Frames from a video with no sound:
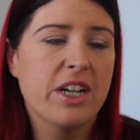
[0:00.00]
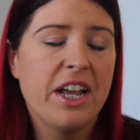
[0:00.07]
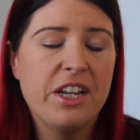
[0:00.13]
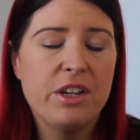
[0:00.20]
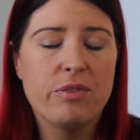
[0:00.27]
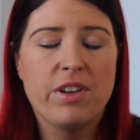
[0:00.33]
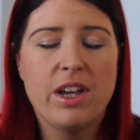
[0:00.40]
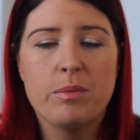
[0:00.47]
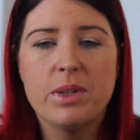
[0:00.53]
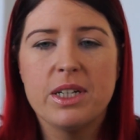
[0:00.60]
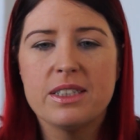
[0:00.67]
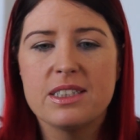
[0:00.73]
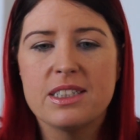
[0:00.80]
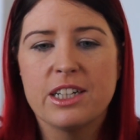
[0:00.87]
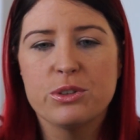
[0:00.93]
Any
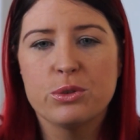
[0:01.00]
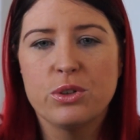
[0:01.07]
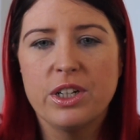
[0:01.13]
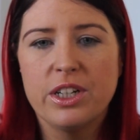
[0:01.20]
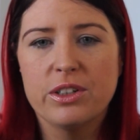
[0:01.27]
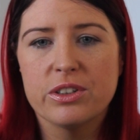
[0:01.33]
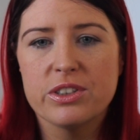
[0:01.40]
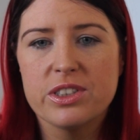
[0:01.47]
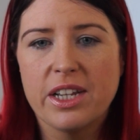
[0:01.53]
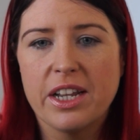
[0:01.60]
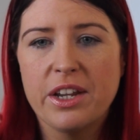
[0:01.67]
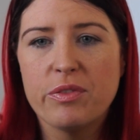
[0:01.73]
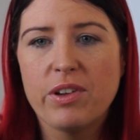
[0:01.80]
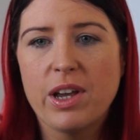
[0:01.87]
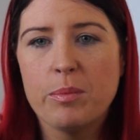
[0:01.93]
family, it's not only us,
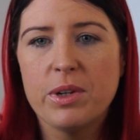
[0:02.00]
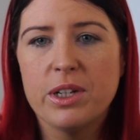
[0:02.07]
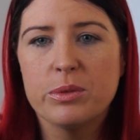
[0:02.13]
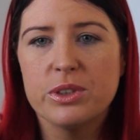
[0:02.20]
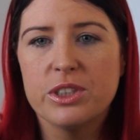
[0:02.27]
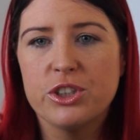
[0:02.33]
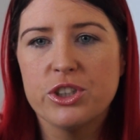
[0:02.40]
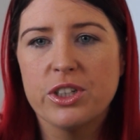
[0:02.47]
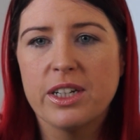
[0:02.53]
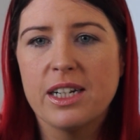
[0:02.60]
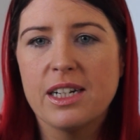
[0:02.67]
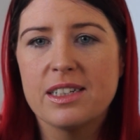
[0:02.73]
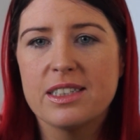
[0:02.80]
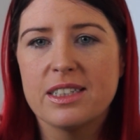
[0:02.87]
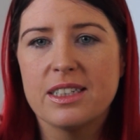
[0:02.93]
any family with a
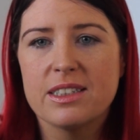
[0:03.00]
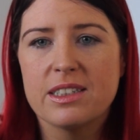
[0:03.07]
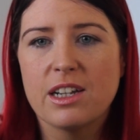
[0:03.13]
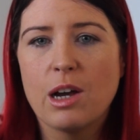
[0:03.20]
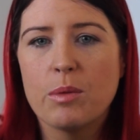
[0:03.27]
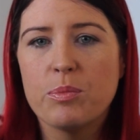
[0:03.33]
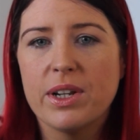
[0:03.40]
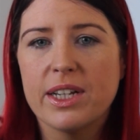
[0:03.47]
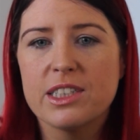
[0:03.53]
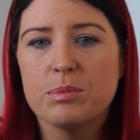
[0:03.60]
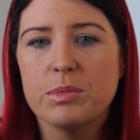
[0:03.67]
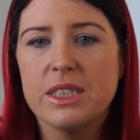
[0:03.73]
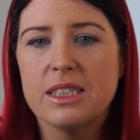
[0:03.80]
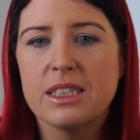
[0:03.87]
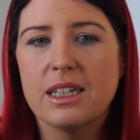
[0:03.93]
child that has a
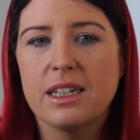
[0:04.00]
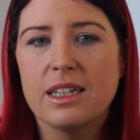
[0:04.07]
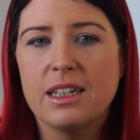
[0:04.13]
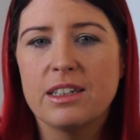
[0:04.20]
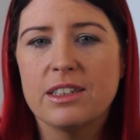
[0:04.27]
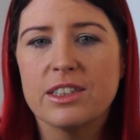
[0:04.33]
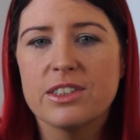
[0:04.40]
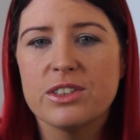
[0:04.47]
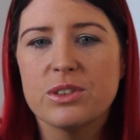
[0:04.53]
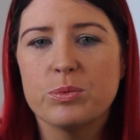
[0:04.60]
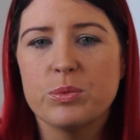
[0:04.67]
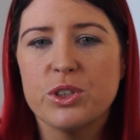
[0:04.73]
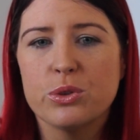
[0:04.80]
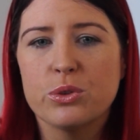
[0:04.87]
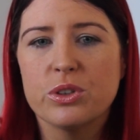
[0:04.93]
complex medical
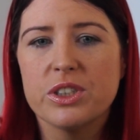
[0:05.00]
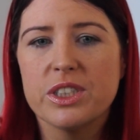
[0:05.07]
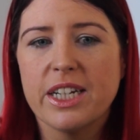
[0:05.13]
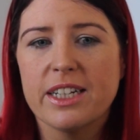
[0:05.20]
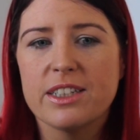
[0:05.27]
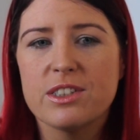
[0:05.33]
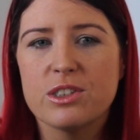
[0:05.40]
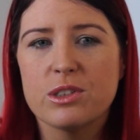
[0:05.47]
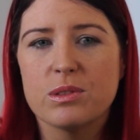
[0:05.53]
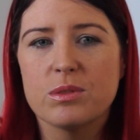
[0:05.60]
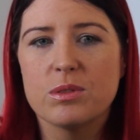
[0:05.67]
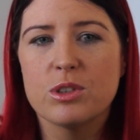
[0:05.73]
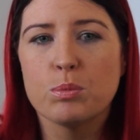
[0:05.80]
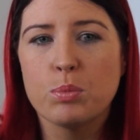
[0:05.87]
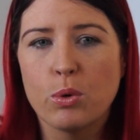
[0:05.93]
illness, we don't get
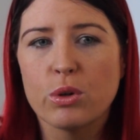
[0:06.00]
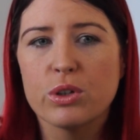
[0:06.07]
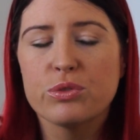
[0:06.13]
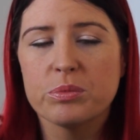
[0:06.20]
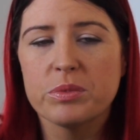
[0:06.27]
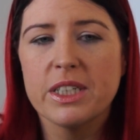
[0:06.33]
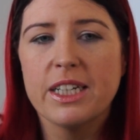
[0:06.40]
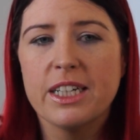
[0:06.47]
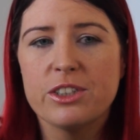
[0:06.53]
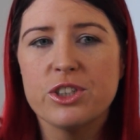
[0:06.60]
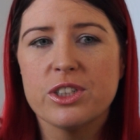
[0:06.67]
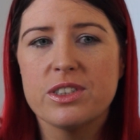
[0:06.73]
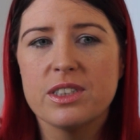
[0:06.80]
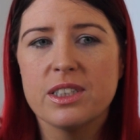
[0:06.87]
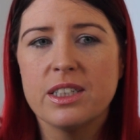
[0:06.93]
support from the
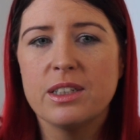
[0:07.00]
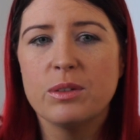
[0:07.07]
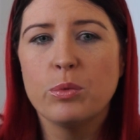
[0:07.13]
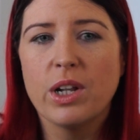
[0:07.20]
HSE.